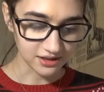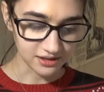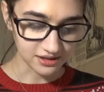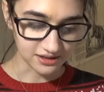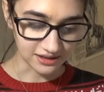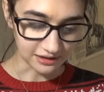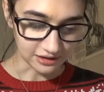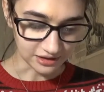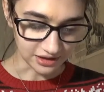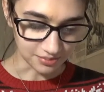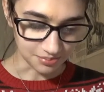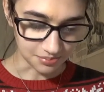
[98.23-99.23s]
seal
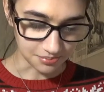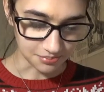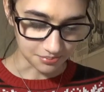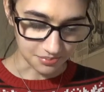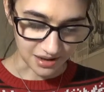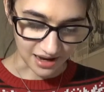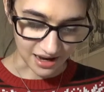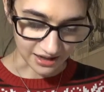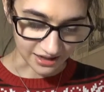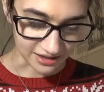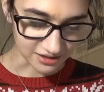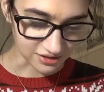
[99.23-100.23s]
in
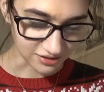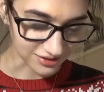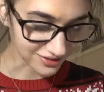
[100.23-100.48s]
bag. It